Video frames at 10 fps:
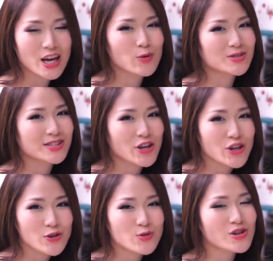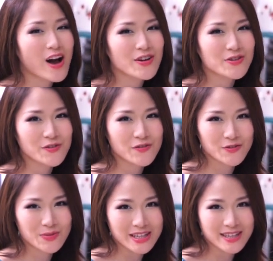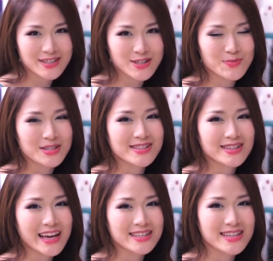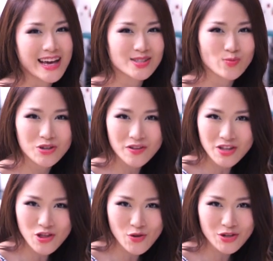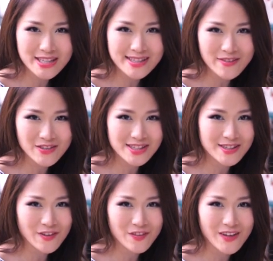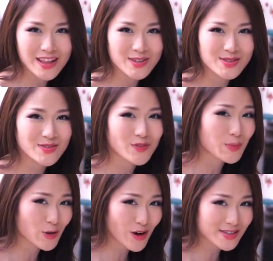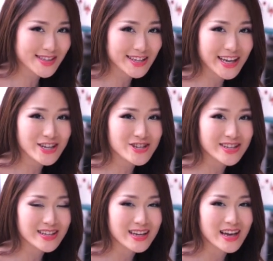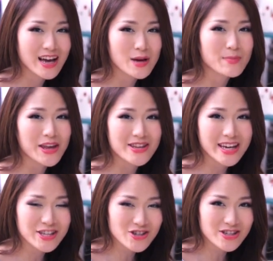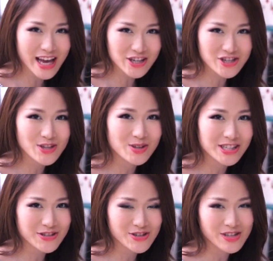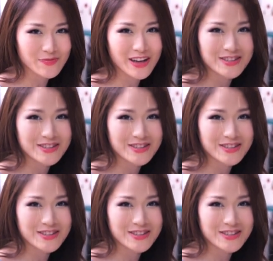It was a huge honor for me to be selected as one of the 37 Civic Fellows from across the nation by the International Leadership